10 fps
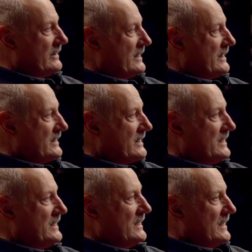really, and
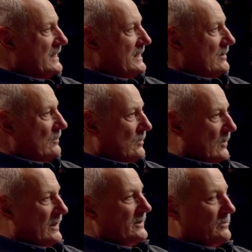he
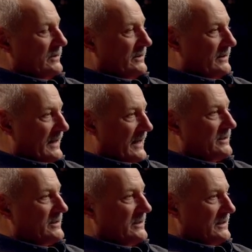worked with
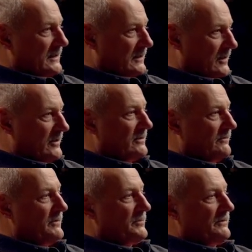actors and he did a lot
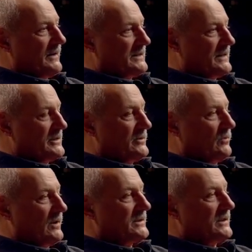of improvisation
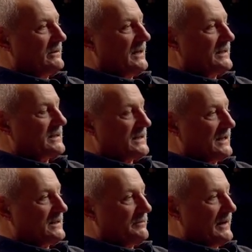work. So he
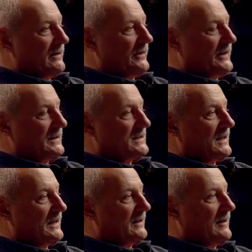understands about things
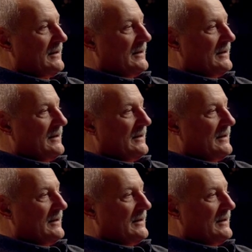like